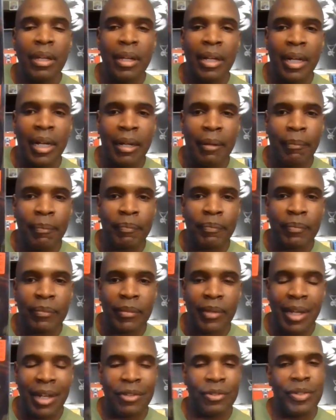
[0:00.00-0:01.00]
And
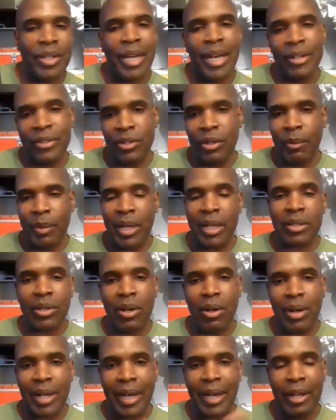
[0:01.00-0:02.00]
as you guys know, when I
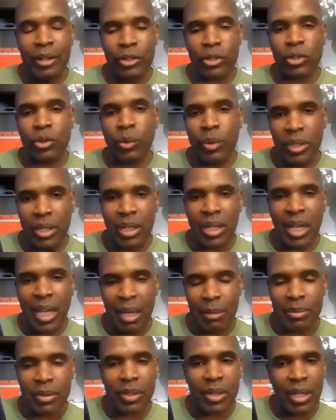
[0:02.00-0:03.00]
talk, I kind of shorten the
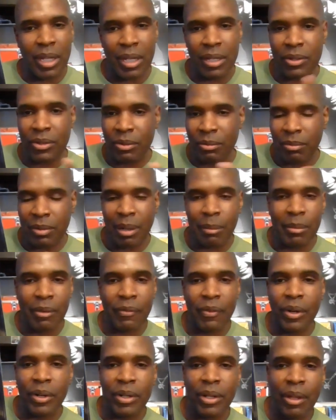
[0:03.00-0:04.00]
names of things when I'm
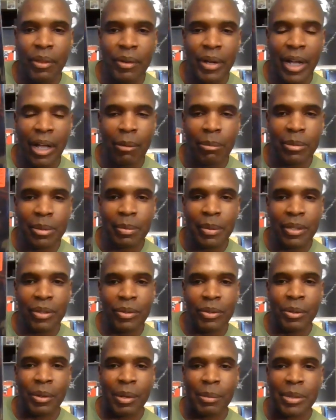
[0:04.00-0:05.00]
referring to other albums,
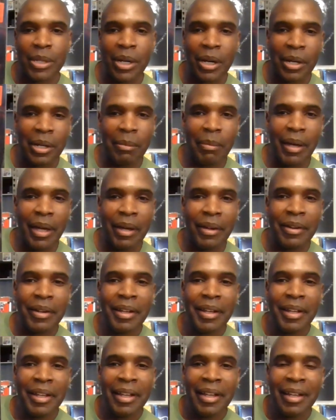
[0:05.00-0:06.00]
but you know what I'm talking about.
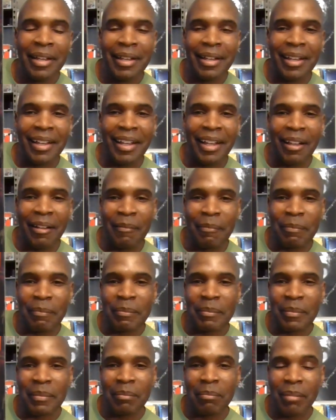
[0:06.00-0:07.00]

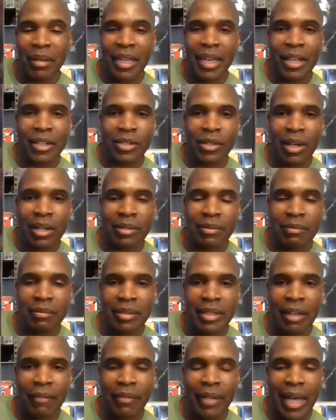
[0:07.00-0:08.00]
But yeah, so I was
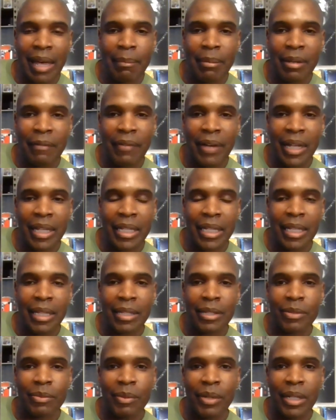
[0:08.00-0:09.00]
definitely happy to finally get
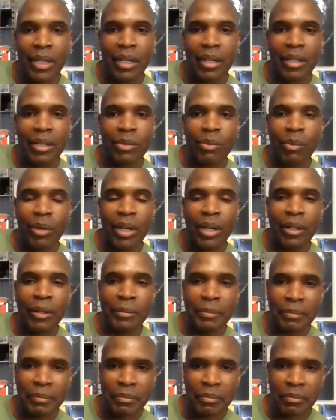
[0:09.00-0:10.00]
this one in as well.